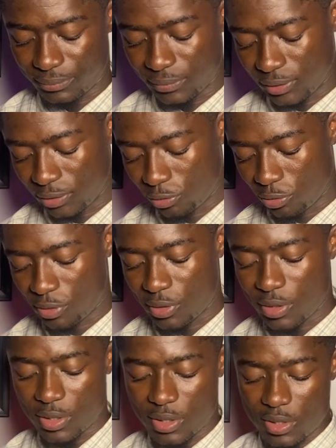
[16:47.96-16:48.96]
You know.
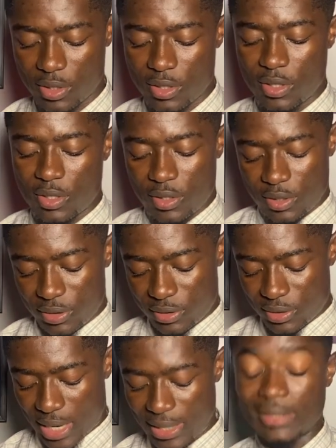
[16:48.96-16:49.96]

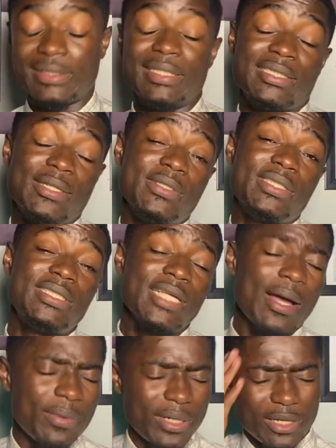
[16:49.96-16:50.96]
So I'm answering
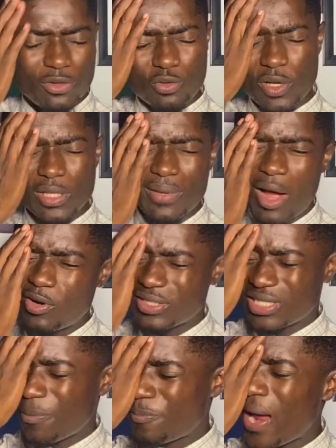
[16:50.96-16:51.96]
70 I was
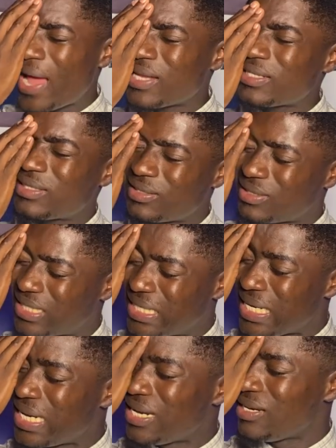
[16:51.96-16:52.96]
surprised
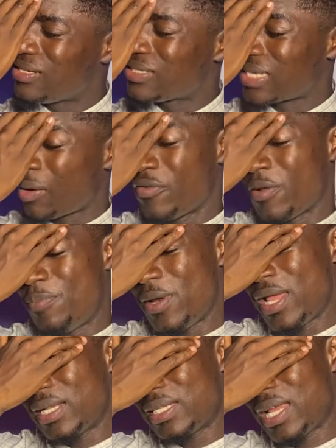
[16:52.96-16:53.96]
seeing some of the
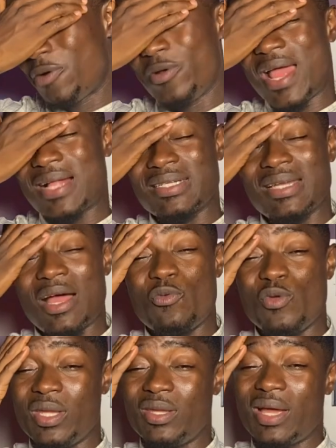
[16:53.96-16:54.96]
players reacted that
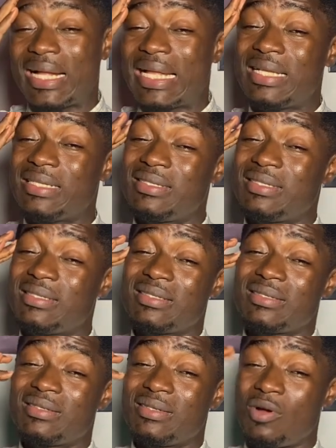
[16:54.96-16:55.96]
way
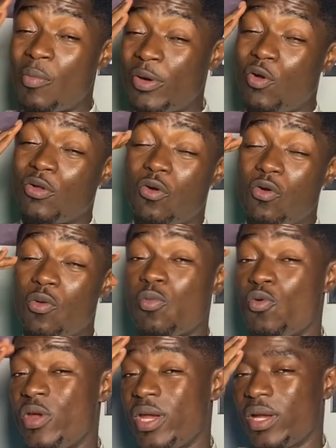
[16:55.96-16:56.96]
against
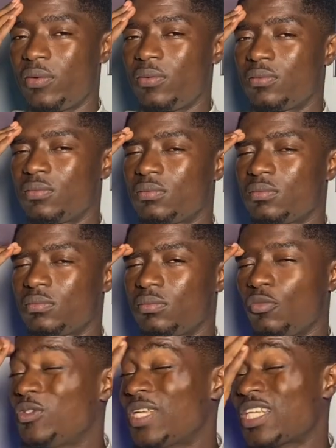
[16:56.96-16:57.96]
Kotoko,
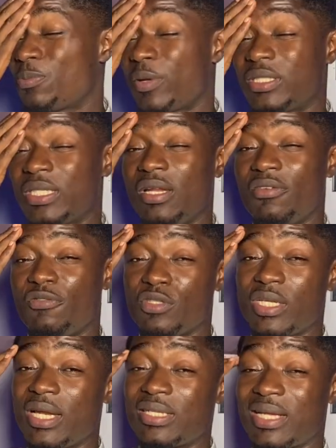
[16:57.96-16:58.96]
most especially for
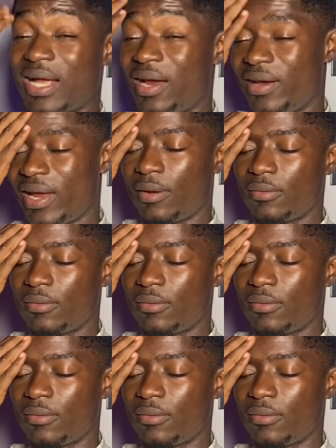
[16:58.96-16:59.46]
saying Zakaria.